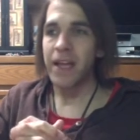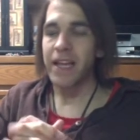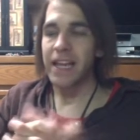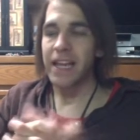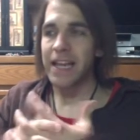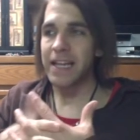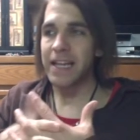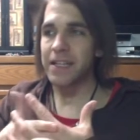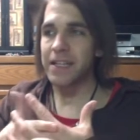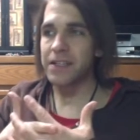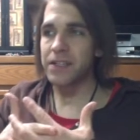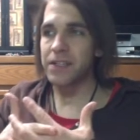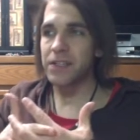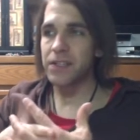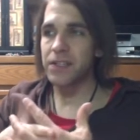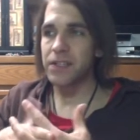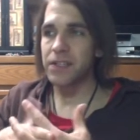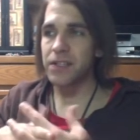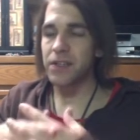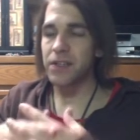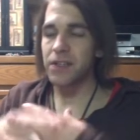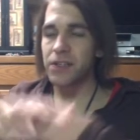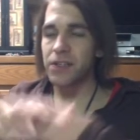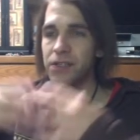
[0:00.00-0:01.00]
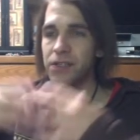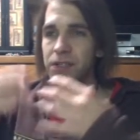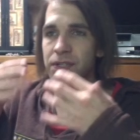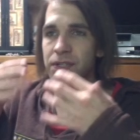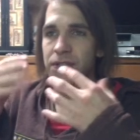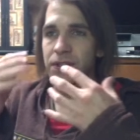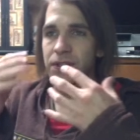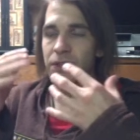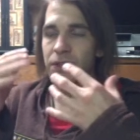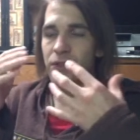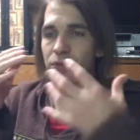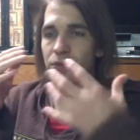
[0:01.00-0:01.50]
it's just
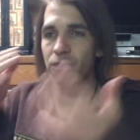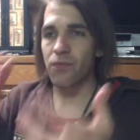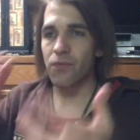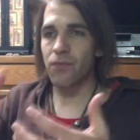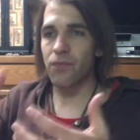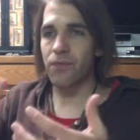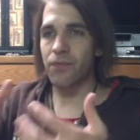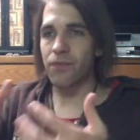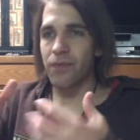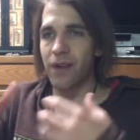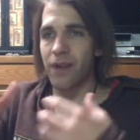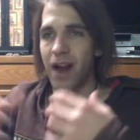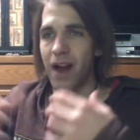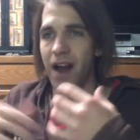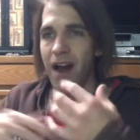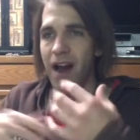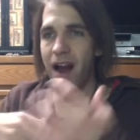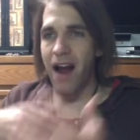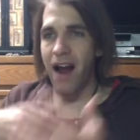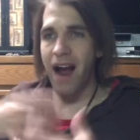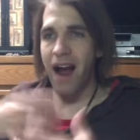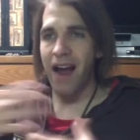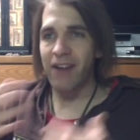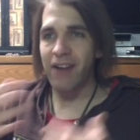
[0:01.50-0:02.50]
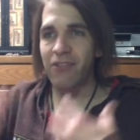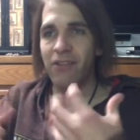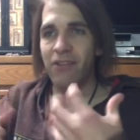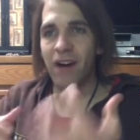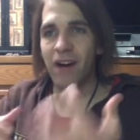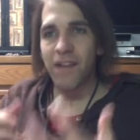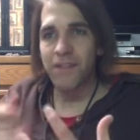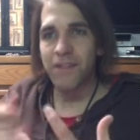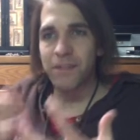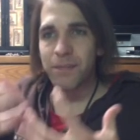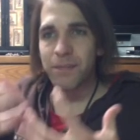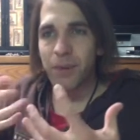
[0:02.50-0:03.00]
the I
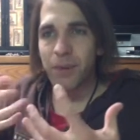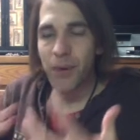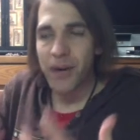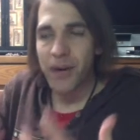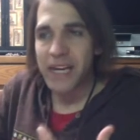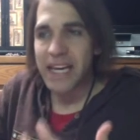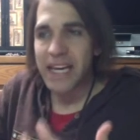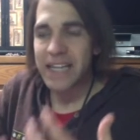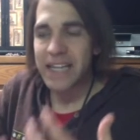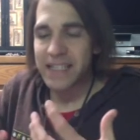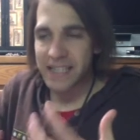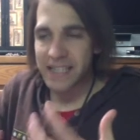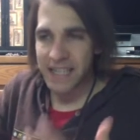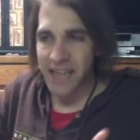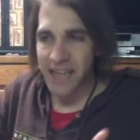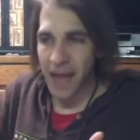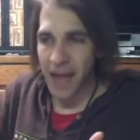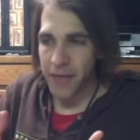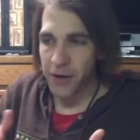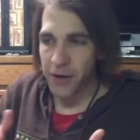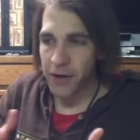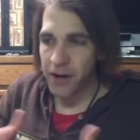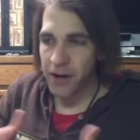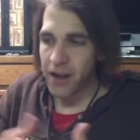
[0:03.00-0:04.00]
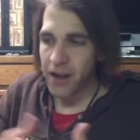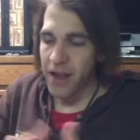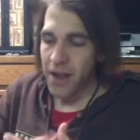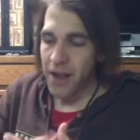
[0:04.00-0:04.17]
loved putting it together